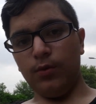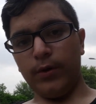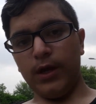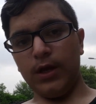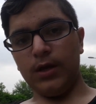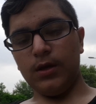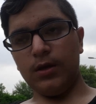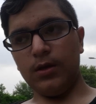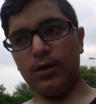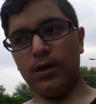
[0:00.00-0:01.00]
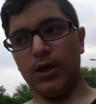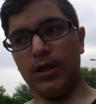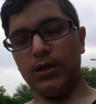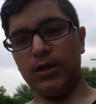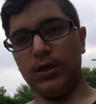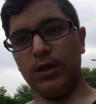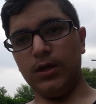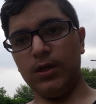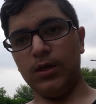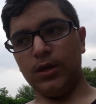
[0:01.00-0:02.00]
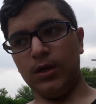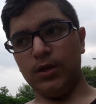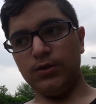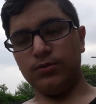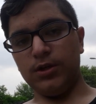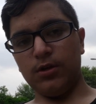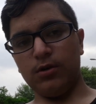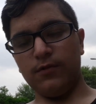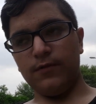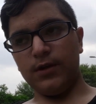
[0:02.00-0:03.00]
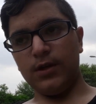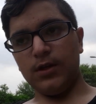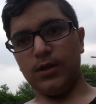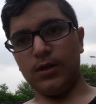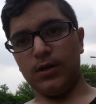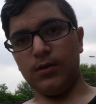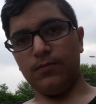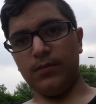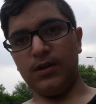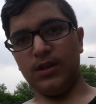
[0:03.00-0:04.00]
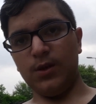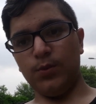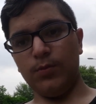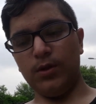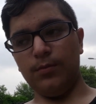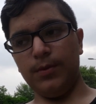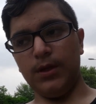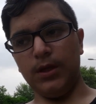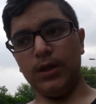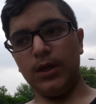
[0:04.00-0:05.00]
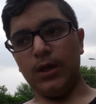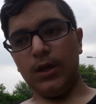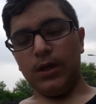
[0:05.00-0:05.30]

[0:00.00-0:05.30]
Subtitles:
wake at the night to take care of it, and I think we will be